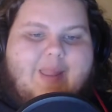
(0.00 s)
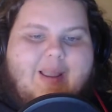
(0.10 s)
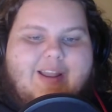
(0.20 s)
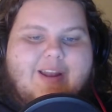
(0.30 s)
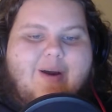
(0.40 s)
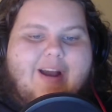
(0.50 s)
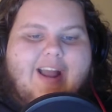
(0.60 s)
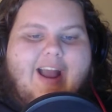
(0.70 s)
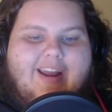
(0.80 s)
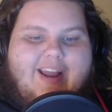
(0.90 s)
I
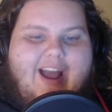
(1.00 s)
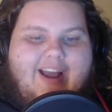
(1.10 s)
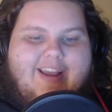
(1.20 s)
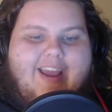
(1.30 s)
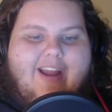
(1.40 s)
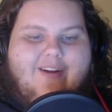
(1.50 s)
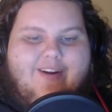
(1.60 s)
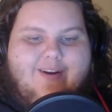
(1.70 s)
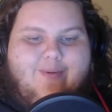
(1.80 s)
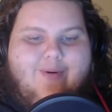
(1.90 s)
kind of got
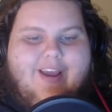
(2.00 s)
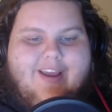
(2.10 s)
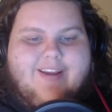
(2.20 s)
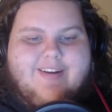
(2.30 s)
carried away.